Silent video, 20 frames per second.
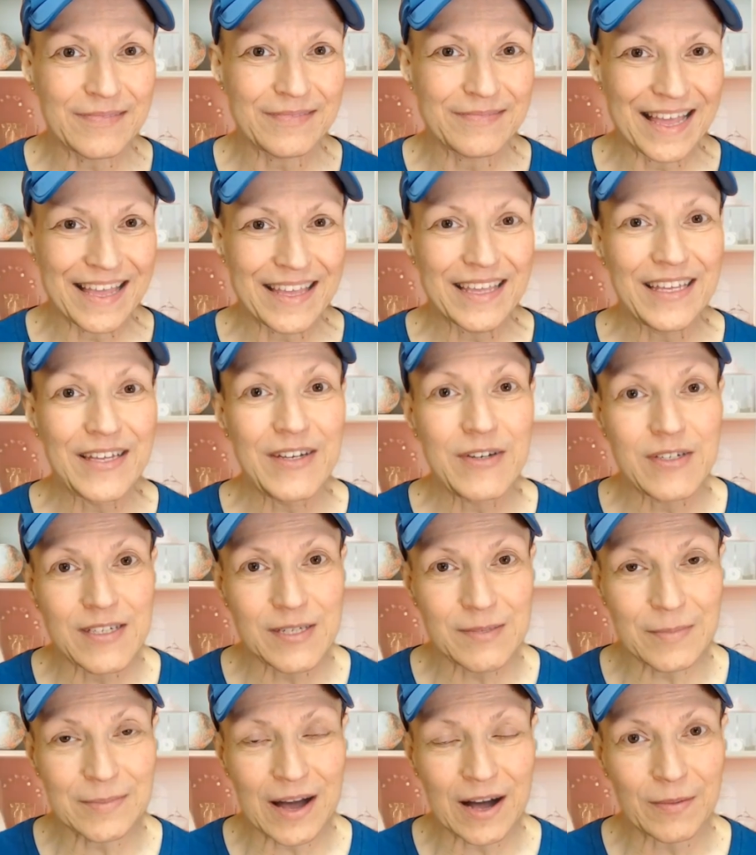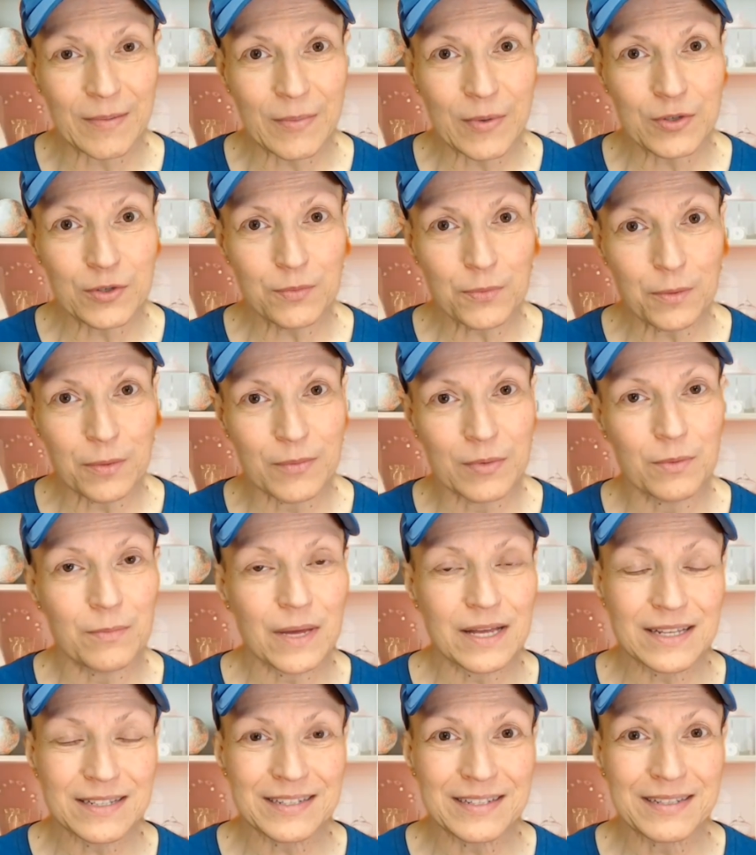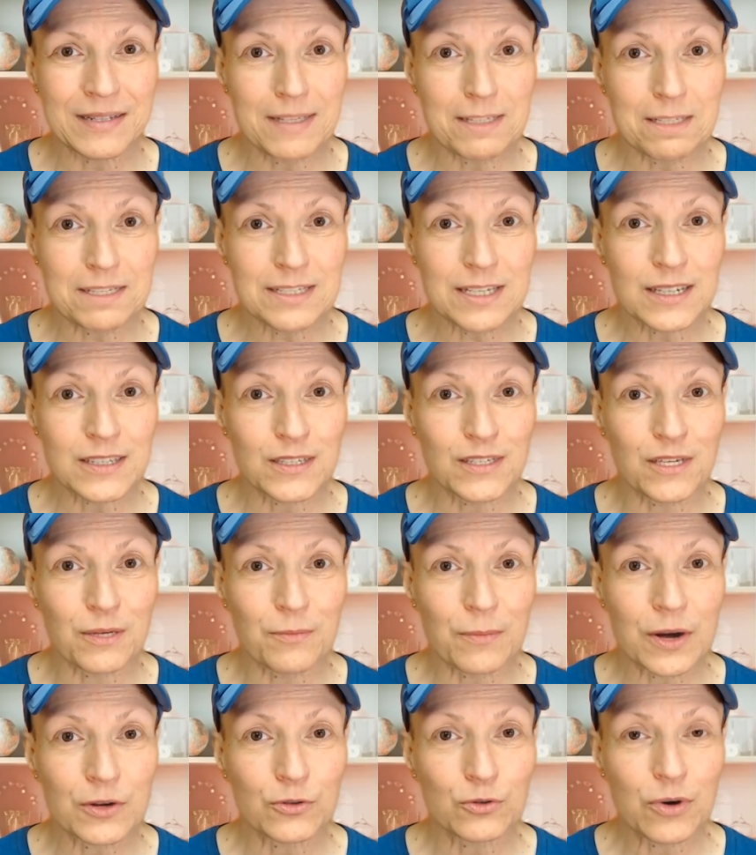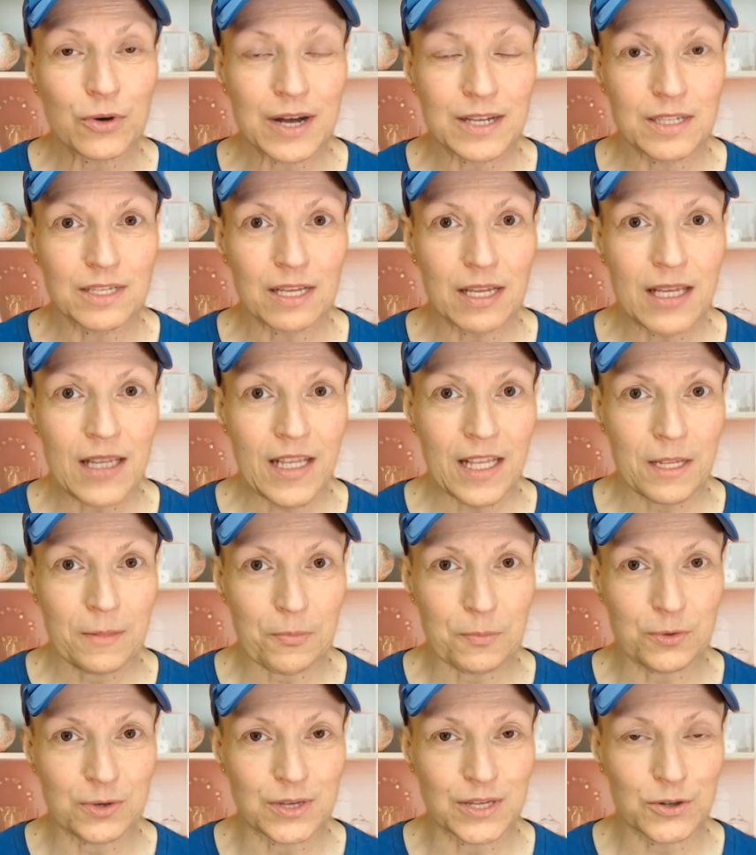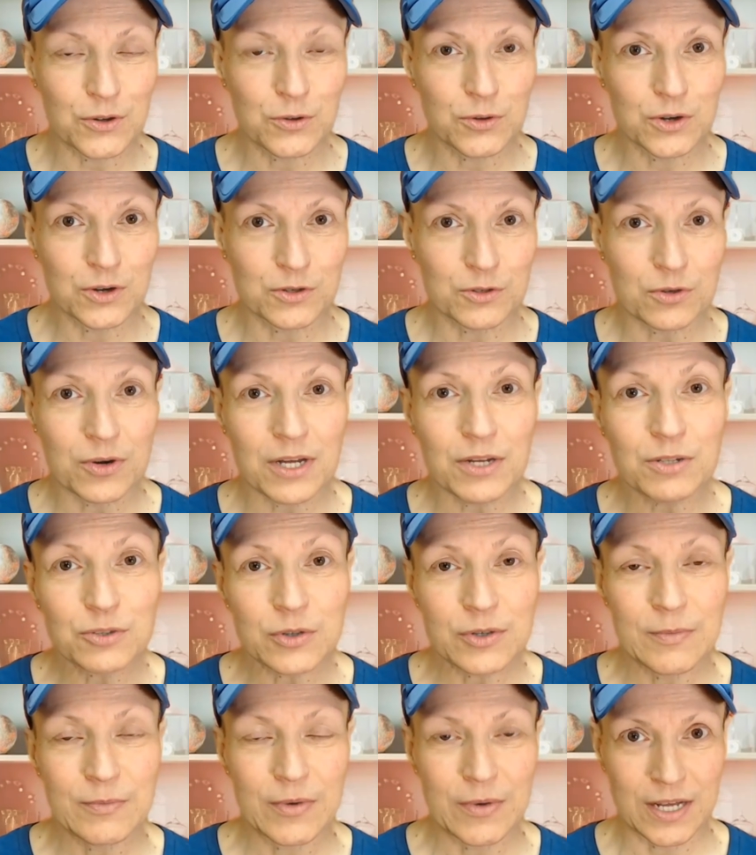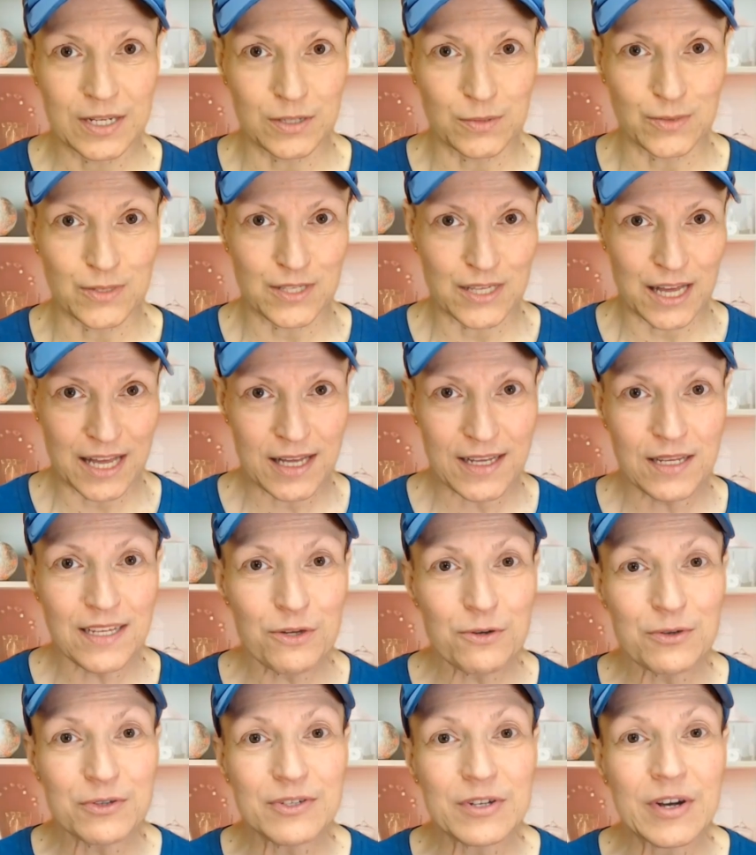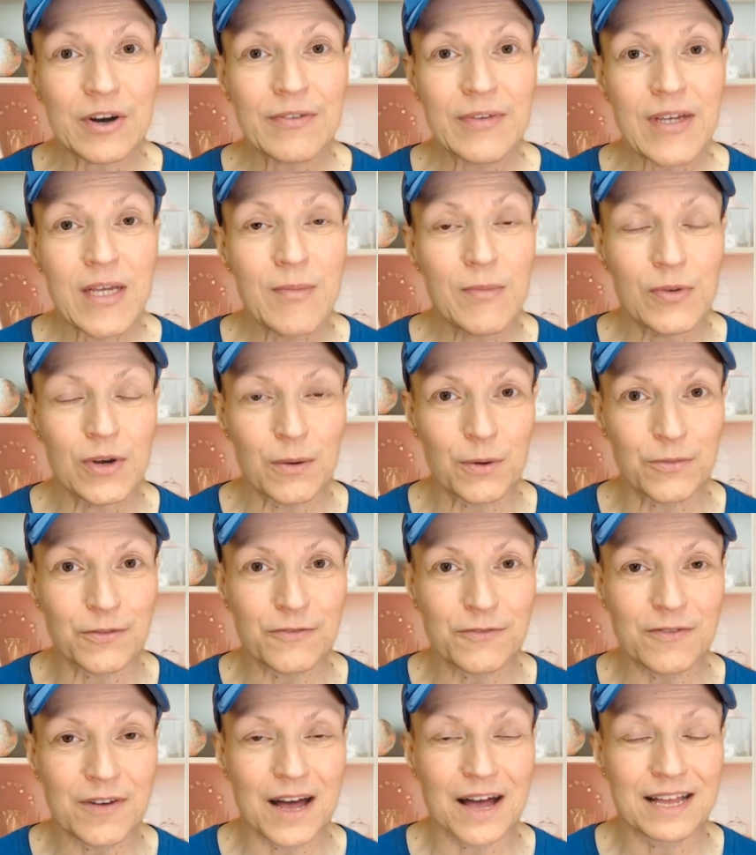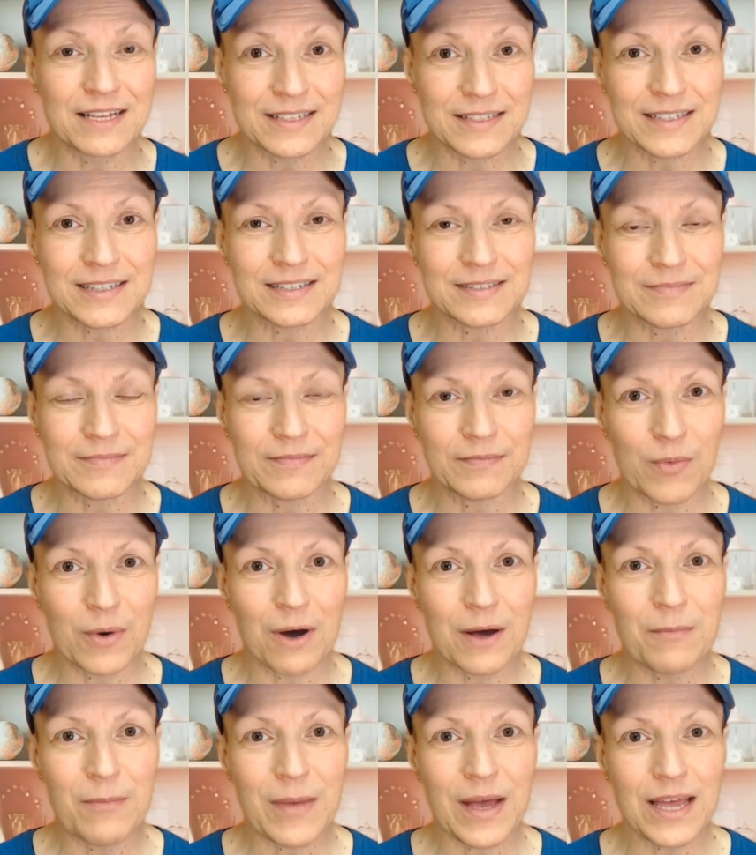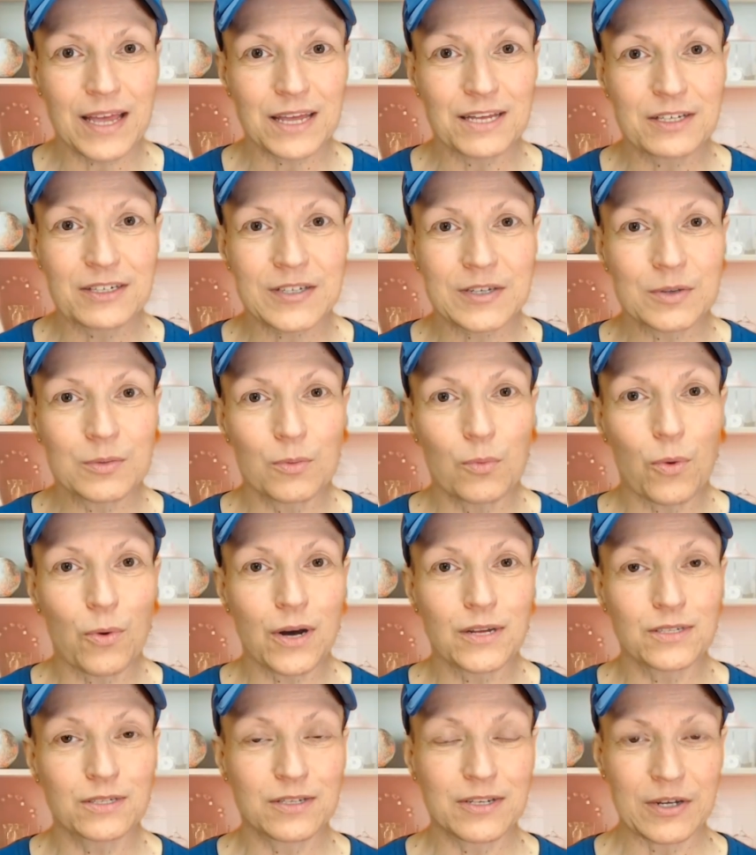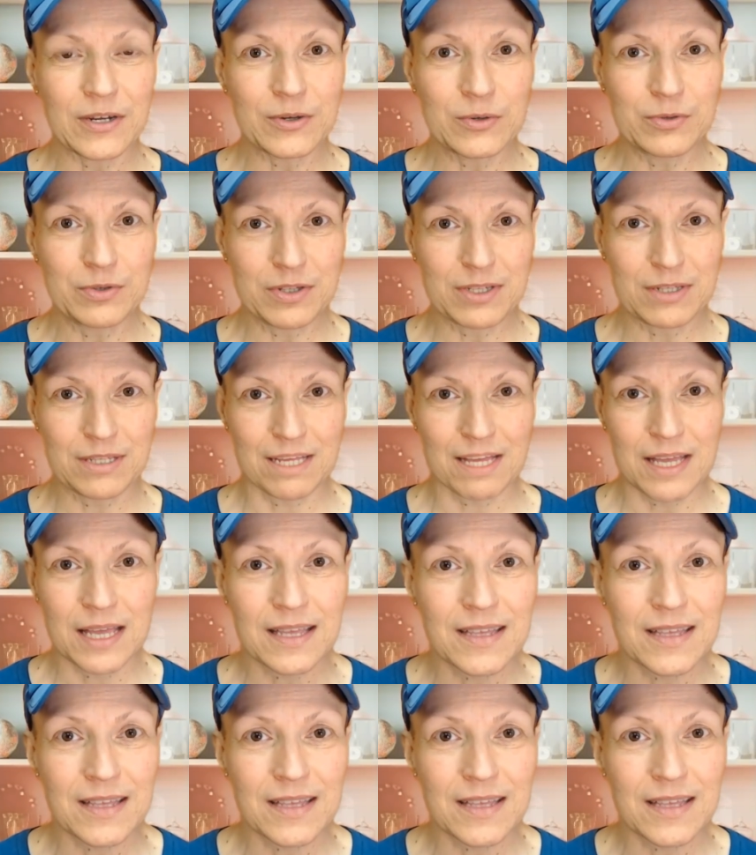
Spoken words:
And here's the part most people miss. This isn't about writing an ebook. You're not trying to impress with length, you're solving a problem fast. One page, one solution.